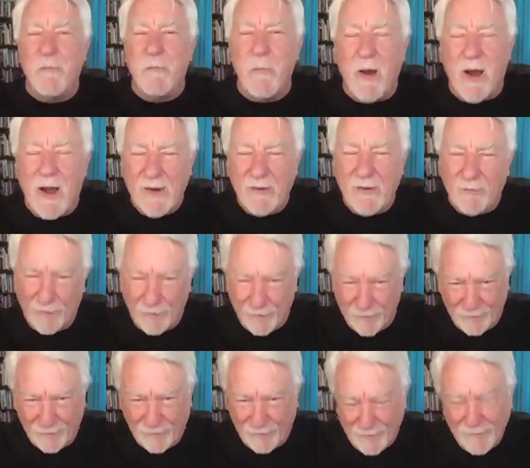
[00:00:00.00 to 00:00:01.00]
my
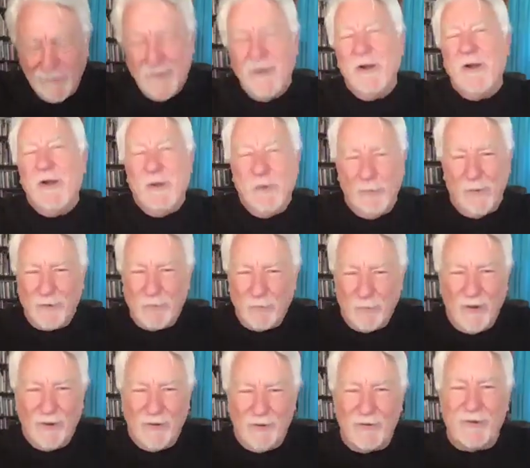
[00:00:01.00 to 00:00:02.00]
version, which
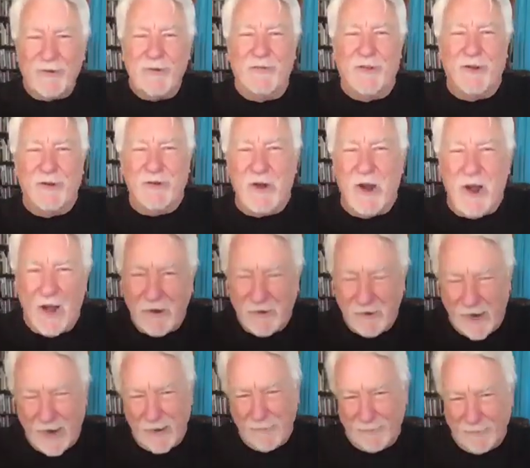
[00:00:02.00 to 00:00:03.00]
was the jaw
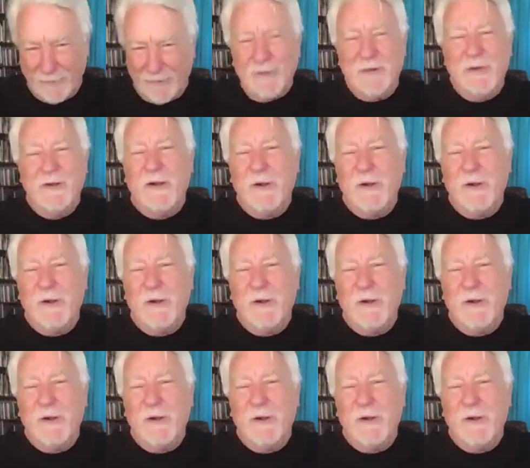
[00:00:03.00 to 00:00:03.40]
dropper,